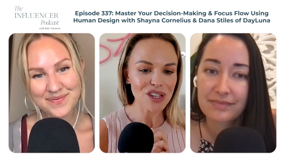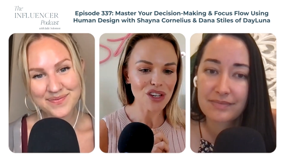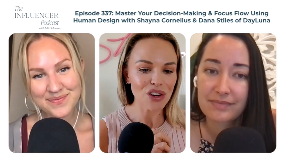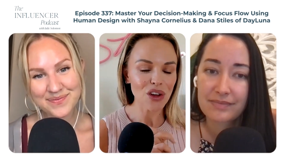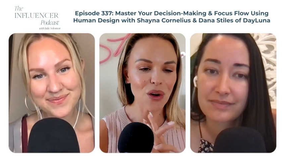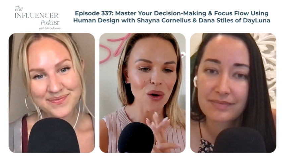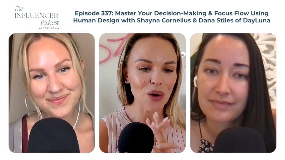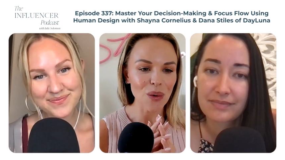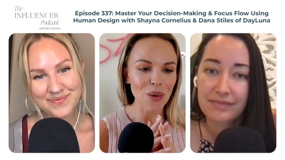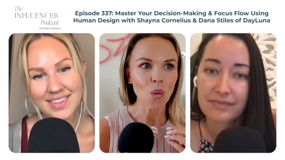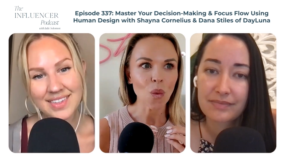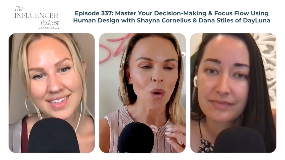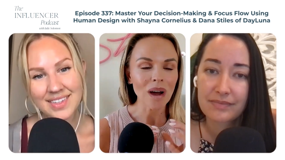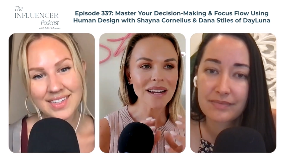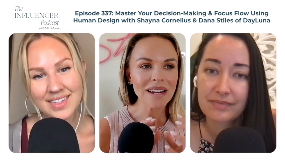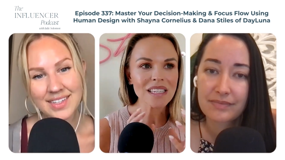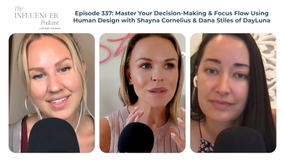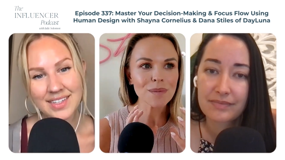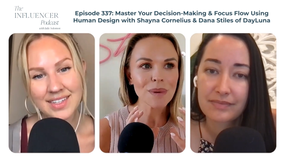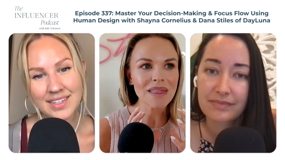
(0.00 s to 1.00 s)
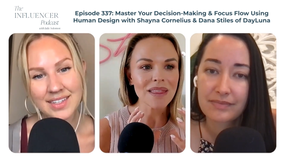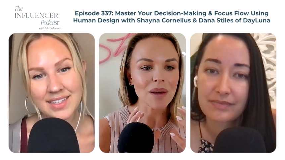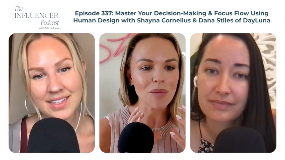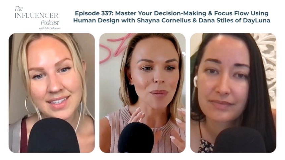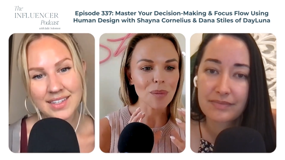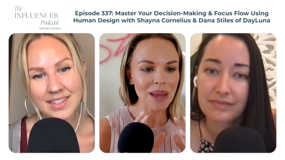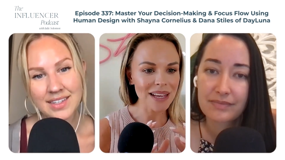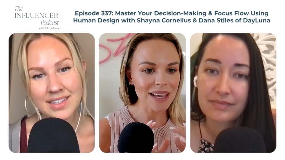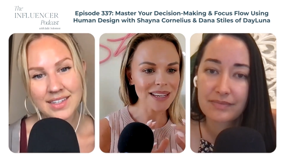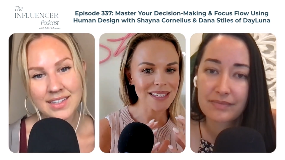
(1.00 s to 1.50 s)
Speaker 1: to know what has been the
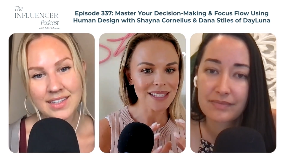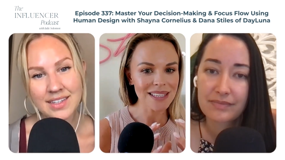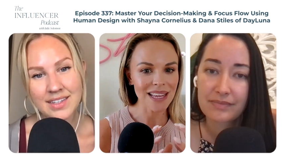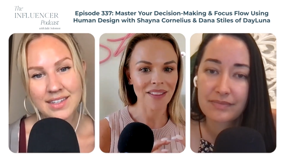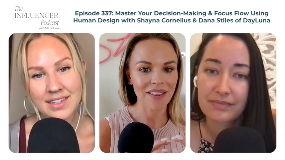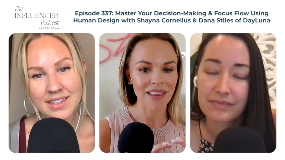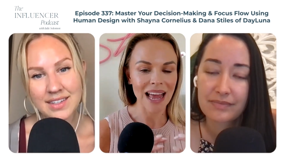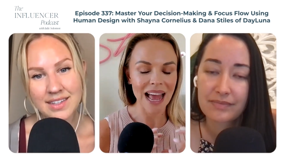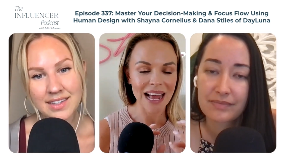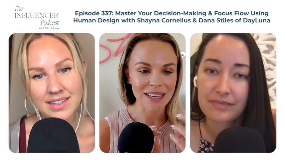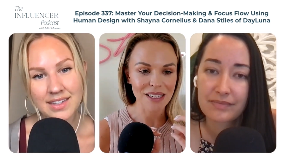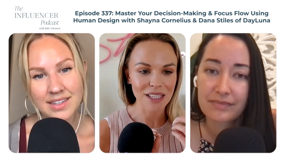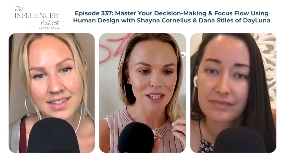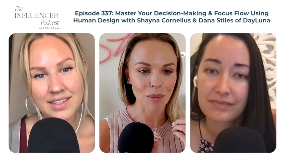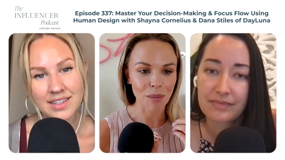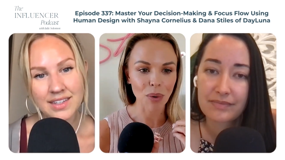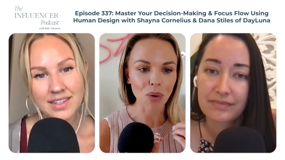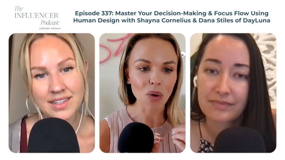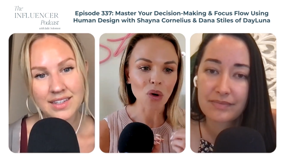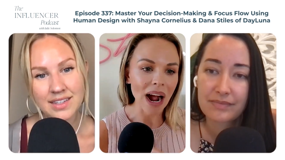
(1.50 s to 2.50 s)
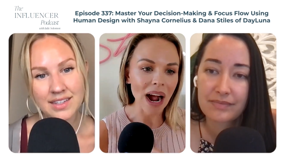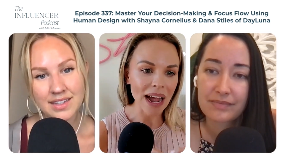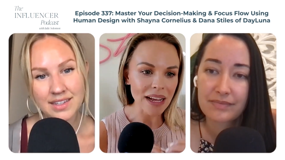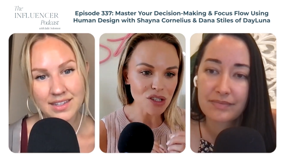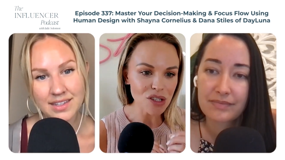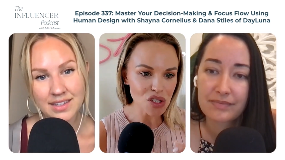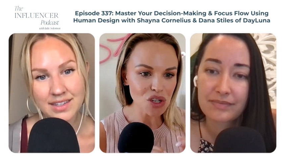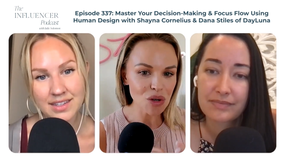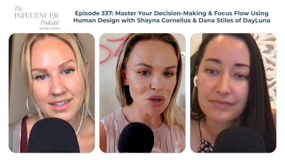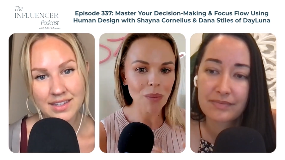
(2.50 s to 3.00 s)
biggest thing that has
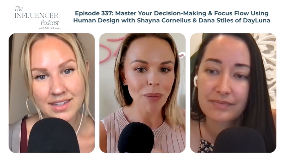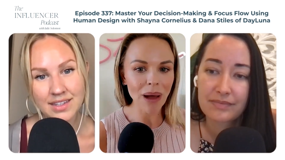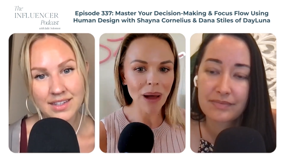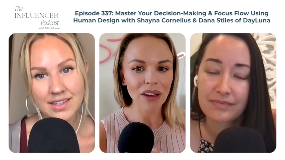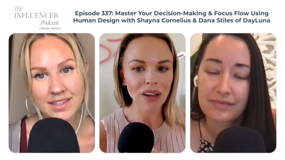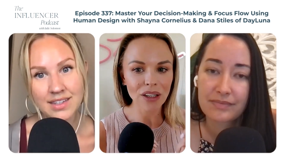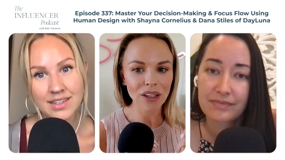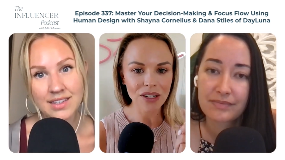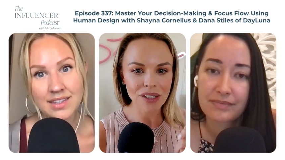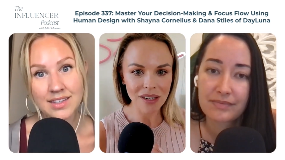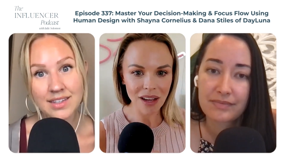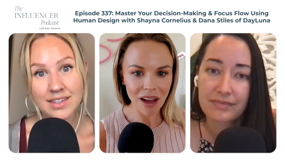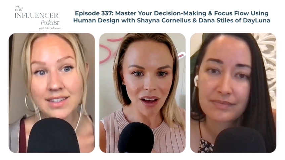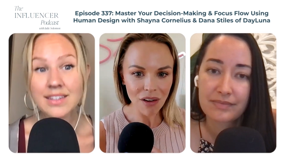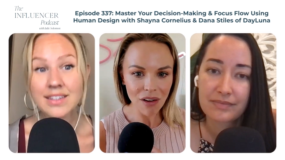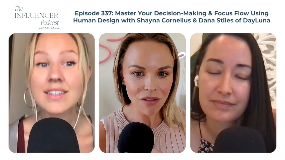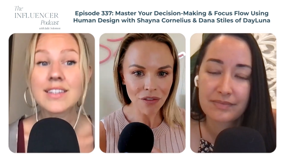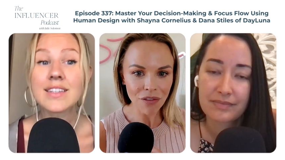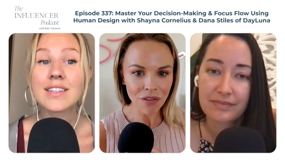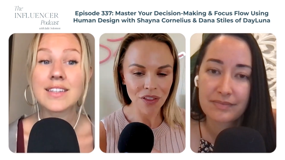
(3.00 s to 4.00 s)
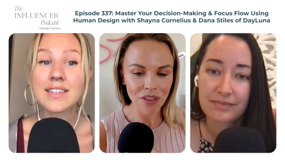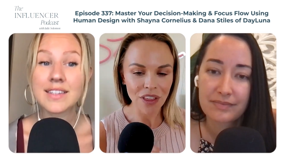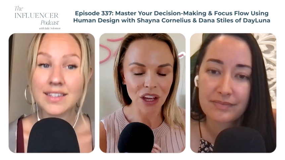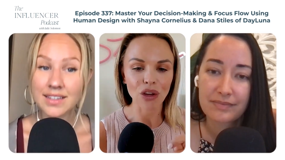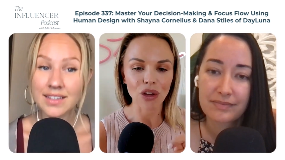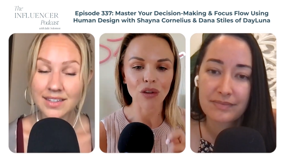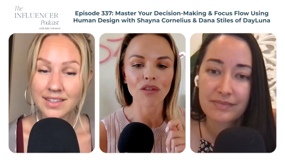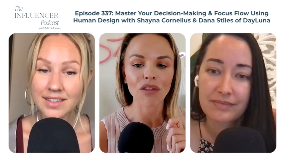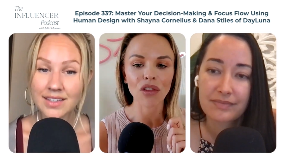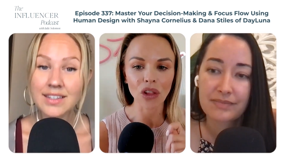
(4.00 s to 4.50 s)
surprised you about yourself that
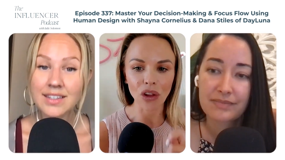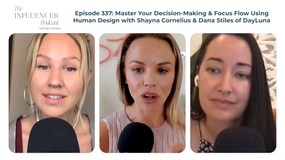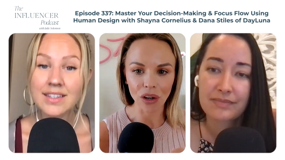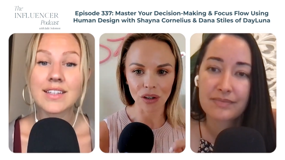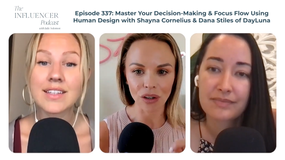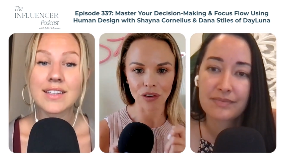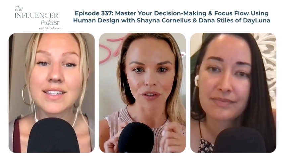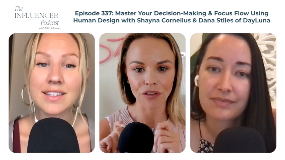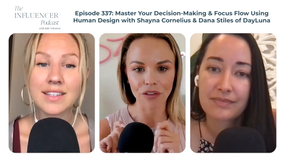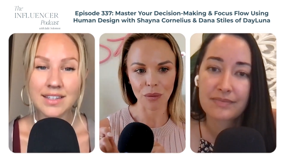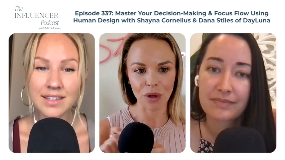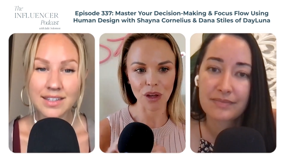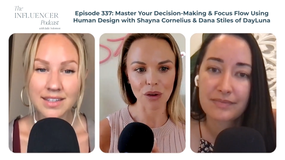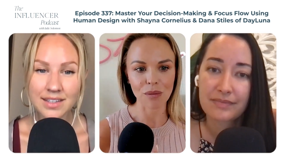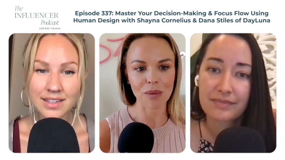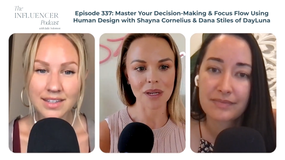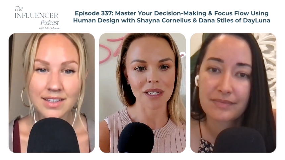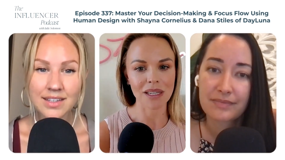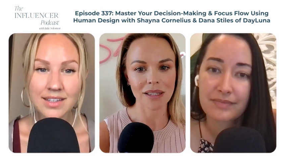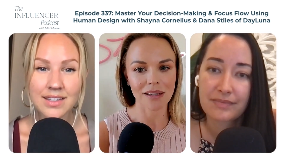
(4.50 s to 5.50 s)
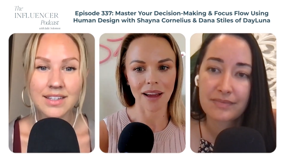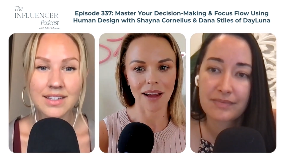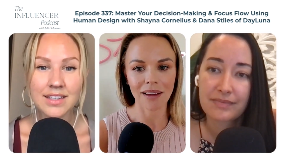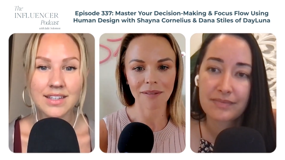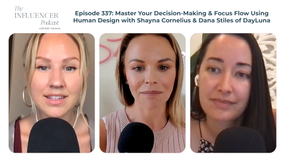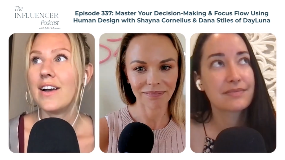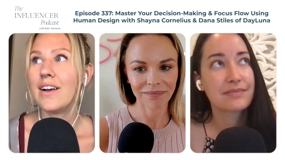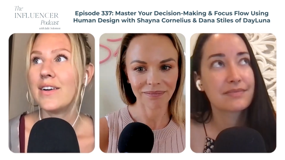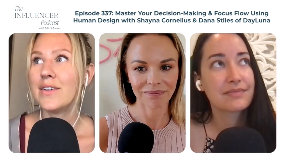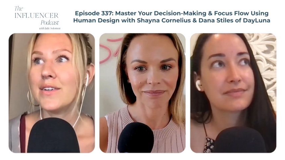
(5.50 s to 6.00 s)
you've learned from human design?
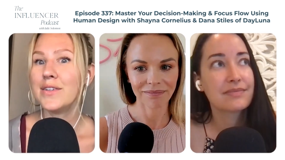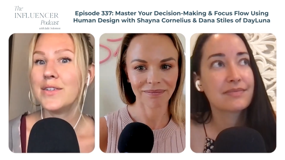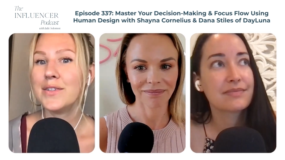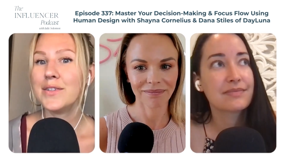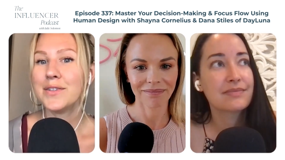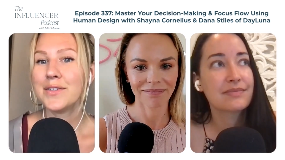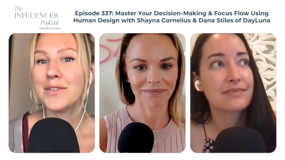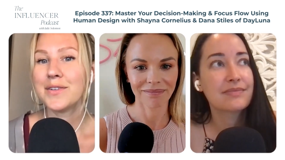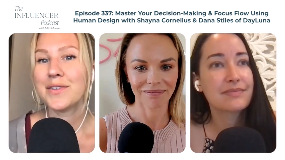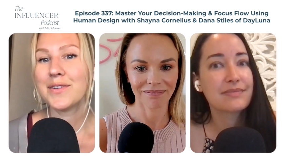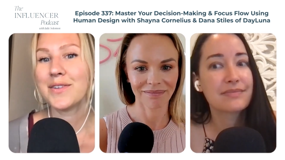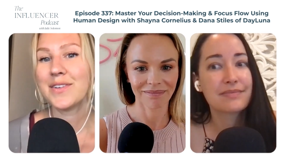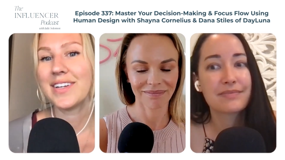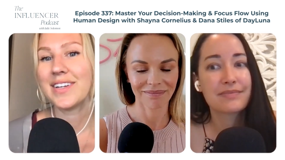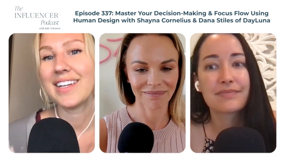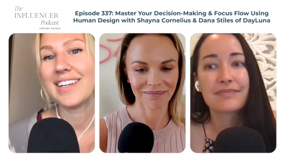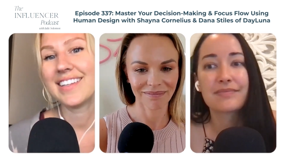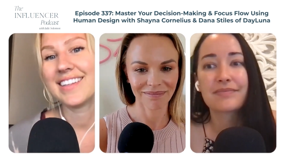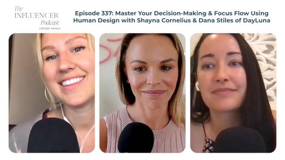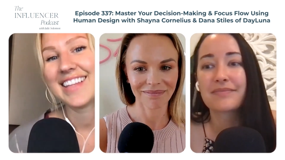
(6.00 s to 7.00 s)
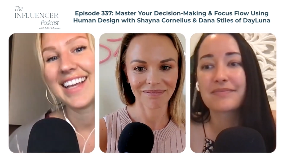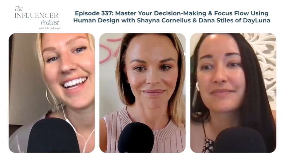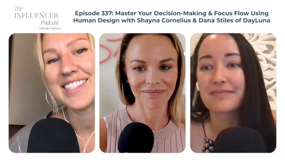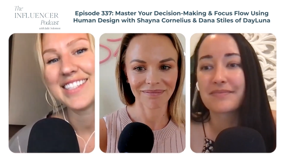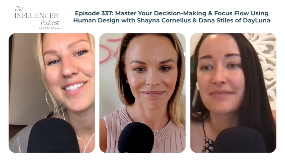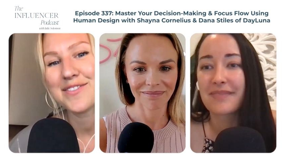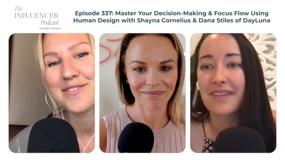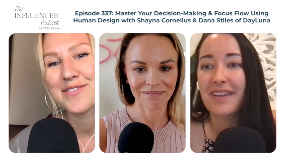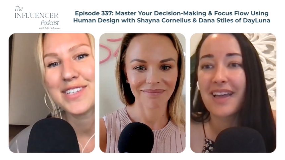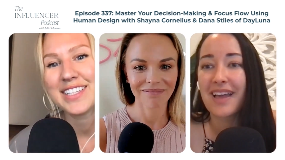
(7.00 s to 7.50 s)
Speaker 2: Oh,
Speaker 1: mm.
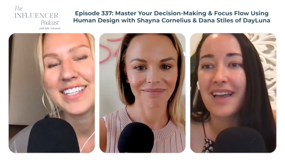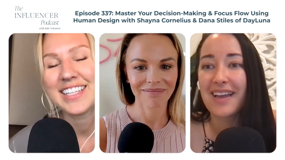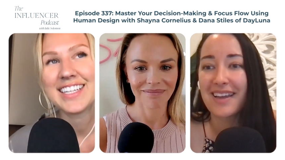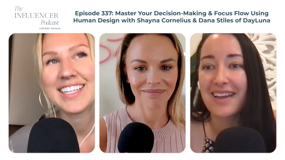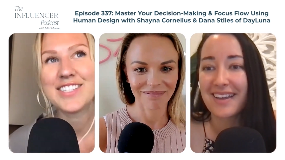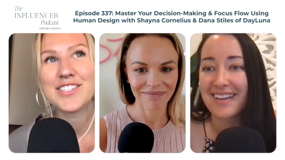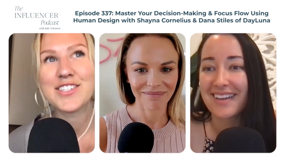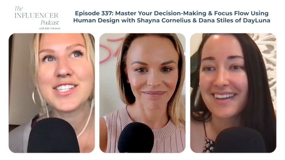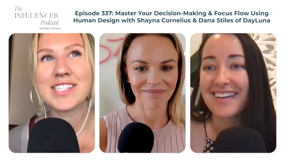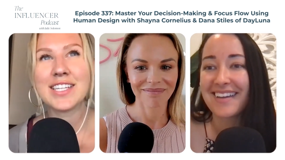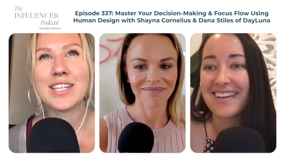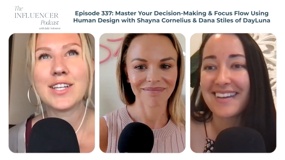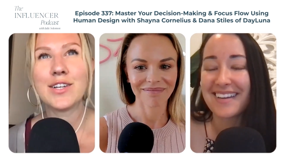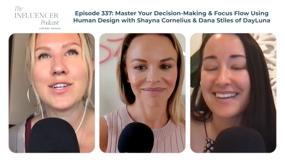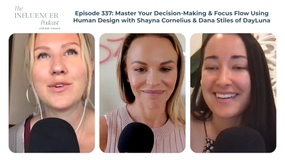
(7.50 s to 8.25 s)
Speaker 2: that's a really interesting